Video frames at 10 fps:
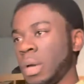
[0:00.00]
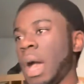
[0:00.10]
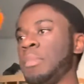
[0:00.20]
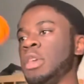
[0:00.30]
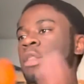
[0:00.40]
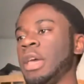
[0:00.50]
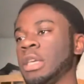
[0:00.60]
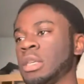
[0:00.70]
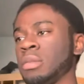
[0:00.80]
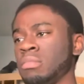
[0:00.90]
I mean,
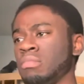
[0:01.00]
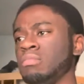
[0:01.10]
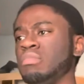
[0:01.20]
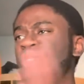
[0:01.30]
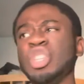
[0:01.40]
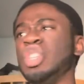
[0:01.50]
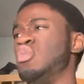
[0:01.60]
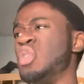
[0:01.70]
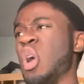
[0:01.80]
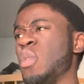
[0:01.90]
like didn't
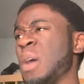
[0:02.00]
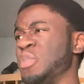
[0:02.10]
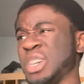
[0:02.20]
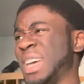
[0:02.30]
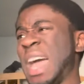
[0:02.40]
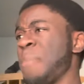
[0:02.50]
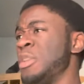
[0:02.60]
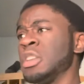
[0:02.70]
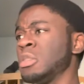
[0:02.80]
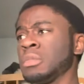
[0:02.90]
you know that was going to
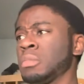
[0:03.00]
happen?